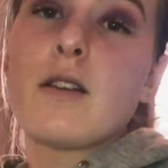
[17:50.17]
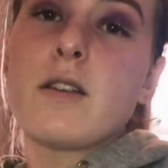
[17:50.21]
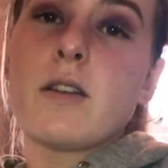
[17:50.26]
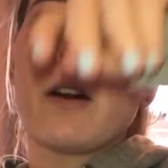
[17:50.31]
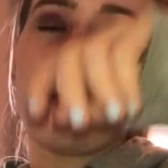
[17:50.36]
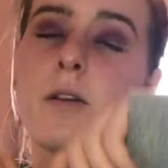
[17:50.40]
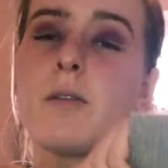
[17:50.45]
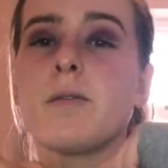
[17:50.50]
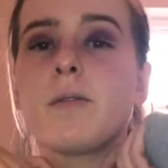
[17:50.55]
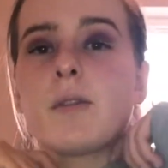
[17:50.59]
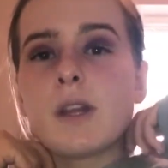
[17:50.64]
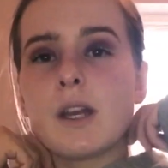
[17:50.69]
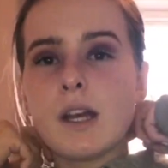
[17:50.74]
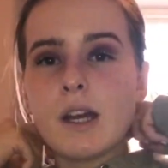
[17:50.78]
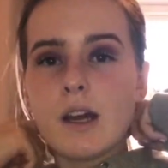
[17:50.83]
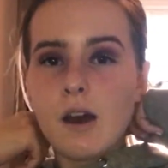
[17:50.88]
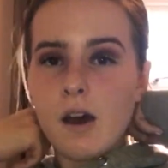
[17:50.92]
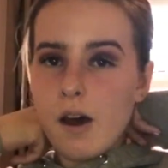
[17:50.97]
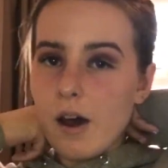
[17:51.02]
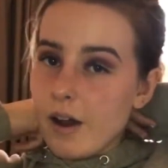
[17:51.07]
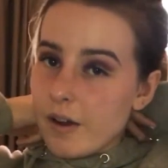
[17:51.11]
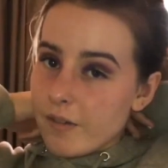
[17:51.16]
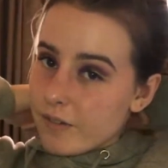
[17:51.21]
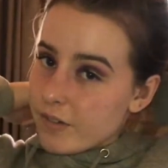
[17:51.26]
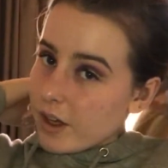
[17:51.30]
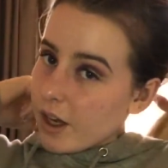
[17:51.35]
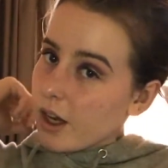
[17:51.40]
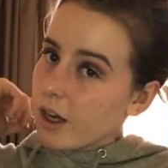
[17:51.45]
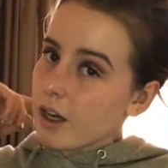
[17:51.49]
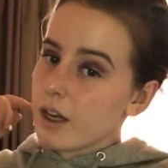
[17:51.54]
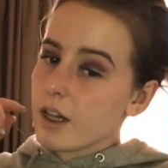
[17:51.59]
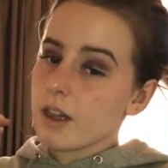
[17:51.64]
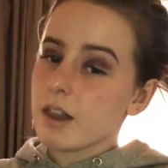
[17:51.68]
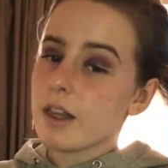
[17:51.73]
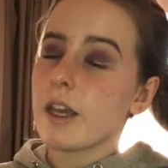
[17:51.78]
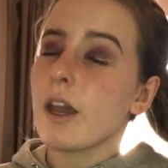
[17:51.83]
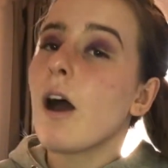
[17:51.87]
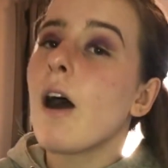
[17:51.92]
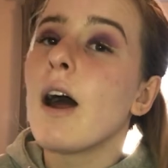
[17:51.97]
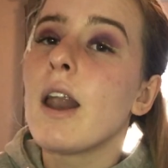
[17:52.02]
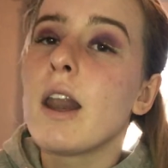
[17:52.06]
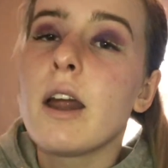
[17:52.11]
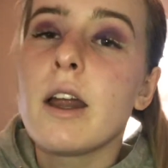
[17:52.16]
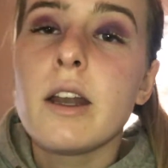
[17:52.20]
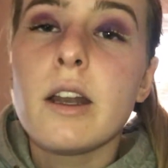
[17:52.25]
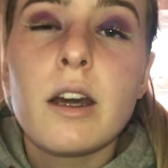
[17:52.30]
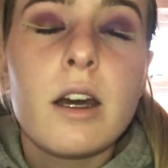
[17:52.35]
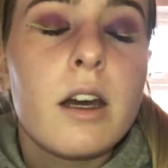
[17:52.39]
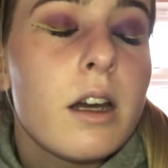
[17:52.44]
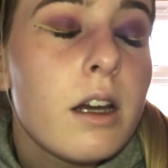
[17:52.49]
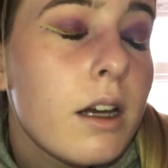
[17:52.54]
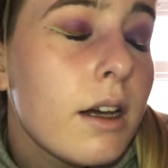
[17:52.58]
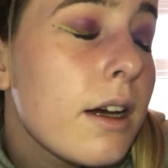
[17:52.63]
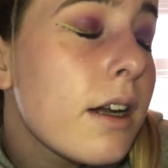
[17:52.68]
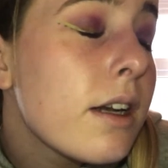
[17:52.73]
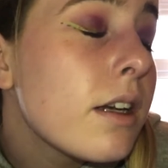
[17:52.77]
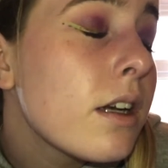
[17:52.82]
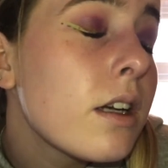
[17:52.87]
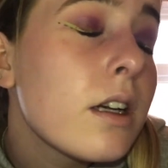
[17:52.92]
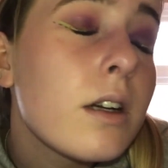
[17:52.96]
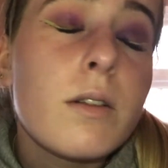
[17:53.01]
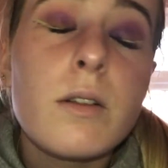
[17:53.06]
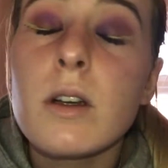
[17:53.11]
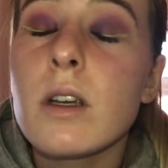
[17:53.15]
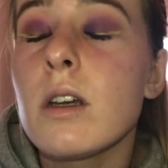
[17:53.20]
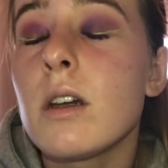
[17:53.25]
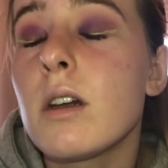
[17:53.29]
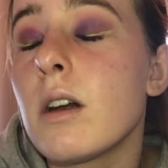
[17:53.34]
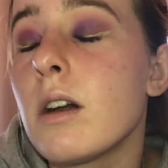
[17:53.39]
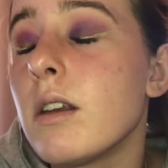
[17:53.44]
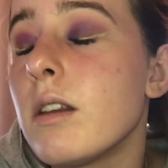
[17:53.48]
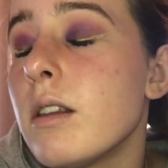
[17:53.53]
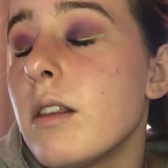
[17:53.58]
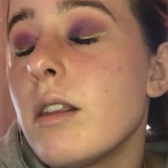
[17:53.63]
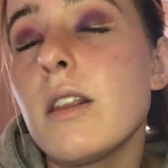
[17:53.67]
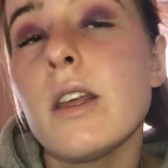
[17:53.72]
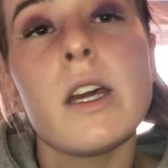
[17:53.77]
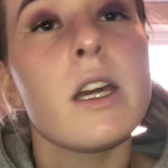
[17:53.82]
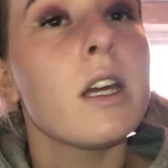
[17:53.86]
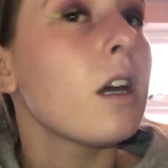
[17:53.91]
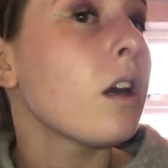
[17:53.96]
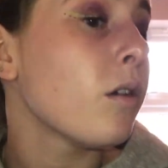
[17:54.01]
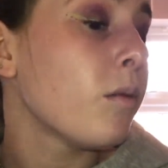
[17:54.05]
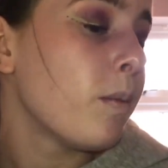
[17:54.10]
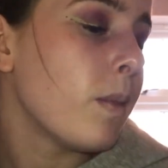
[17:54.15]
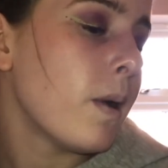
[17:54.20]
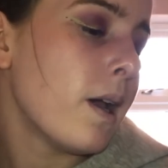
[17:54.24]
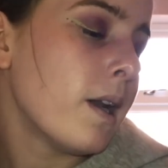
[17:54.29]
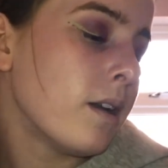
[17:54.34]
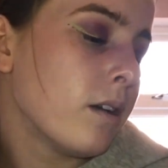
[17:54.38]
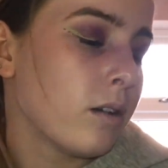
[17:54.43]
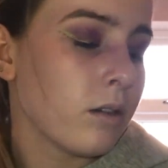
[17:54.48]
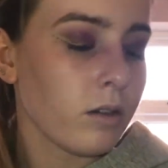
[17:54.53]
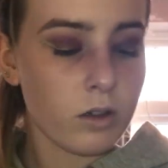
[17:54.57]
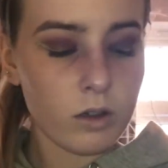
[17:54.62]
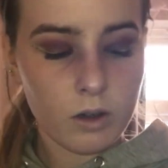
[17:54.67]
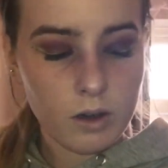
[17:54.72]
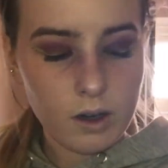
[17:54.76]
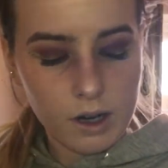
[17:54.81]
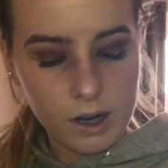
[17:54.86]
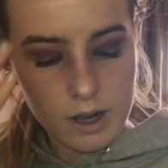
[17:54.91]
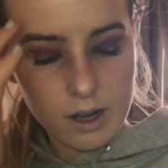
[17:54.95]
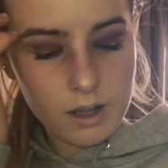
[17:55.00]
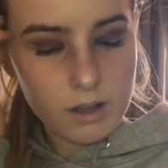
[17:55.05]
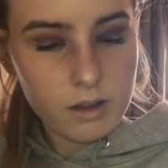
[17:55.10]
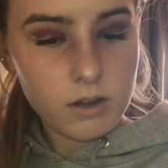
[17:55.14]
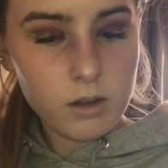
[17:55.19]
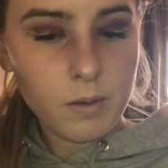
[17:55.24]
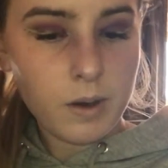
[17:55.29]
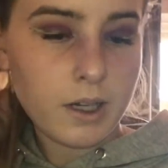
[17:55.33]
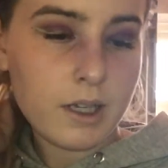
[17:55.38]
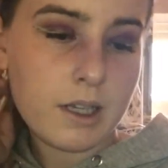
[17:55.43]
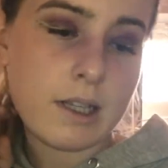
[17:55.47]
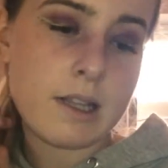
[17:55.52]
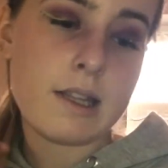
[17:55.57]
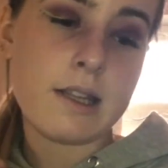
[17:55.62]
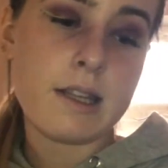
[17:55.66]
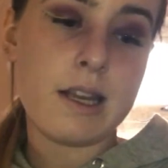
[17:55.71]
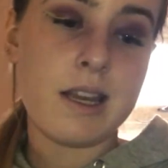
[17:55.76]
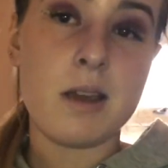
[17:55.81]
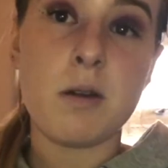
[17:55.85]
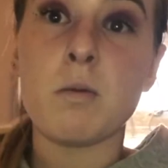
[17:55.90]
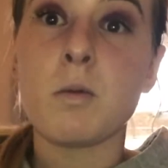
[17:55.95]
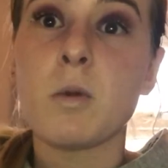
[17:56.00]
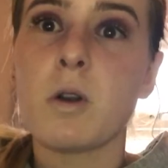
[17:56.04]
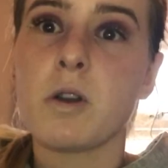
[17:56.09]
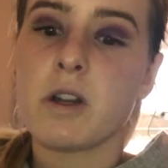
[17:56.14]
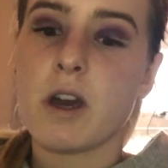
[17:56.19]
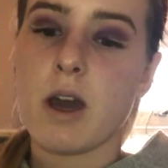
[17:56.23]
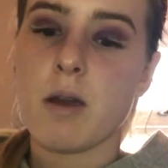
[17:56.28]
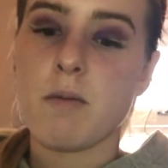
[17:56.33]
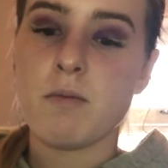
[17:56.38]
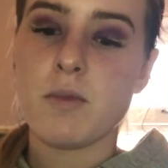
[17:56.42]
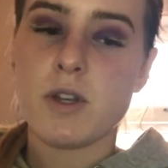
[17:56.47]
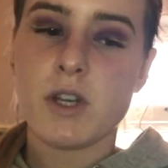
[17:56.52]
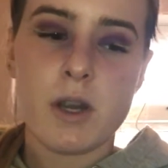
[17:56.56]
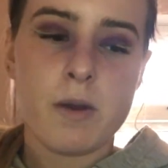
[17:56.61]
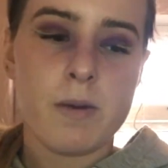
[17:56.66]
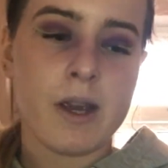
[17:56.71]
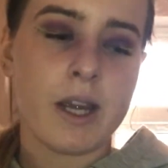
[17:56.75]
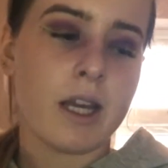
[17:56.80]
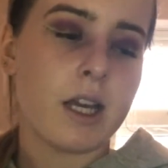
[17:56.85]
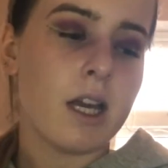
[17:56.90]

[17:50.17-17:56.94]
So I have done the eyeliner. I don't know what you guys think. I've put a little dot there so I can see what I'm doing,